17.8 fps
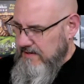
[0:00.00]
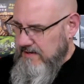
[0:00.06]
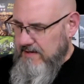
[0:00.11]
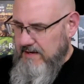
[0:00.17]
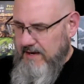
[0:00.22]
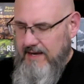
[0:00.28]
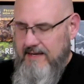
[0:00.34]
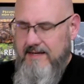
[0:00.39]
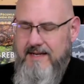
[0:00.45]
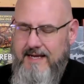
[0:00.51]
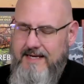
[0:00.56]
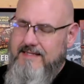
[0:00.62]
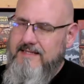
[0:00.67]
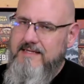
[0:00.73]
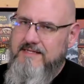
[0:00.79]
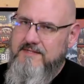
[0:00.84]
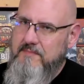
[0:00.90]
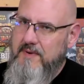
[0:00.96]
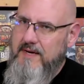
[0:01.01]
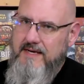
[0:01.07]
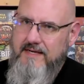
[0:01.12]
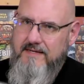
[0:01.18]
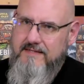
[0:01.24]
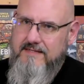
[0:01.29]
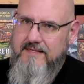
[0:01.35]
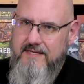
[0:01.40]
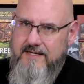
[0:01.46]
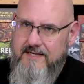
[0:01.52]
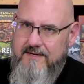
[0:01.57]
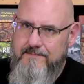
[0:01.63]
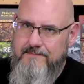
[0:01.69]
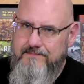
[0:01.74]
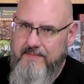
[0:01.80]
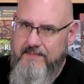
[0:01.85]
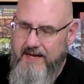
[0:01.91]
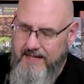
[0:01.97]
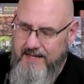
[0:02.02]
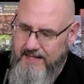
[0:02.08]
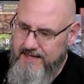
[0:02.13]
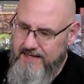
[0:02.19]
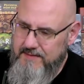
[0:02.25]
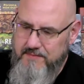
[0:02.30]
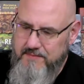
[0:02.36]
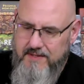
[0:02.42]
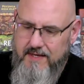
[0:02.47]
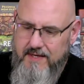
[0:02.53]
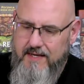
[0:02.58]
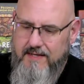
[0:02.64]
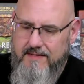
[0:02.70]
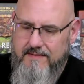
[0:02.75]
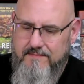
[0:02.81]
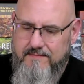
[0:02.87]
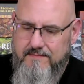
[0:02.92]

I like these mics. I like them a lot,